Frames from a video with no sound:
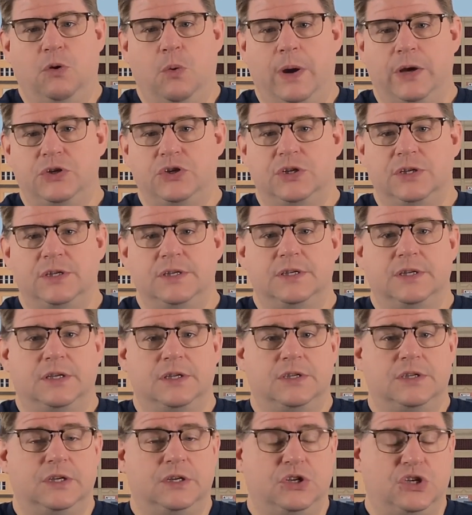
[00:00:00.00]
questions
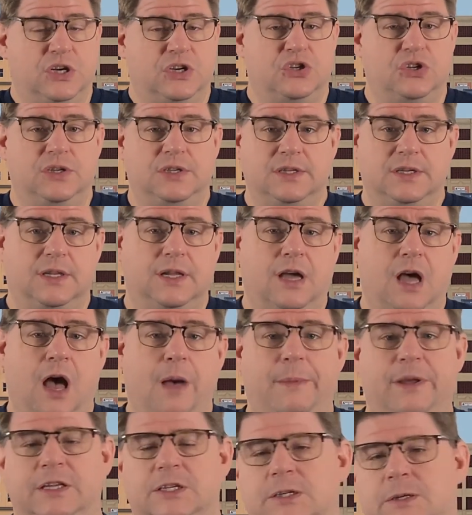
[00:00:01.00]
and suggestions in the
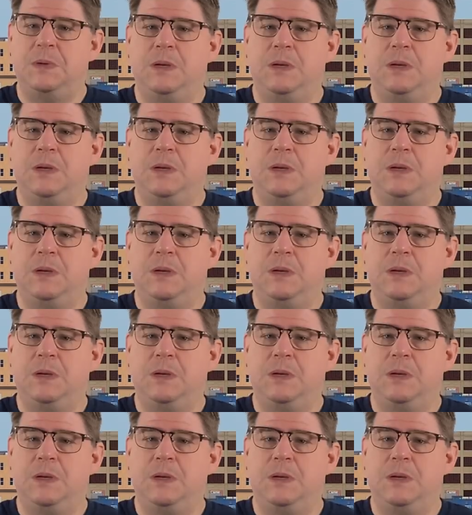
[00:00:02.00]
comments.